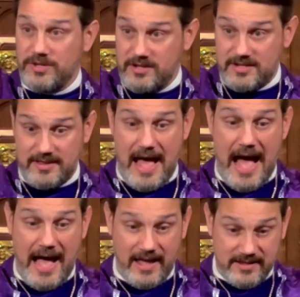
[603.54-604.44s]
it to the
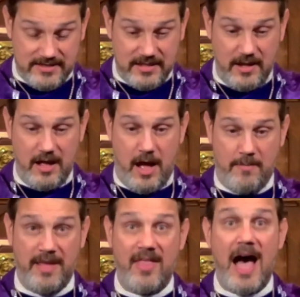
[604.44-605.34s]
highest,
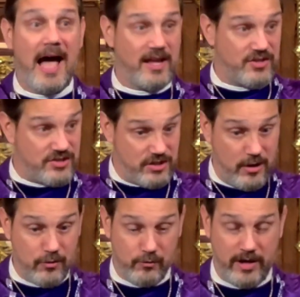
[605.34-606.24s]
in the highest
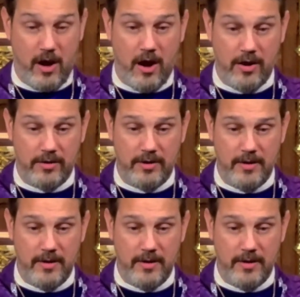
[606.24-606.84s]
regard.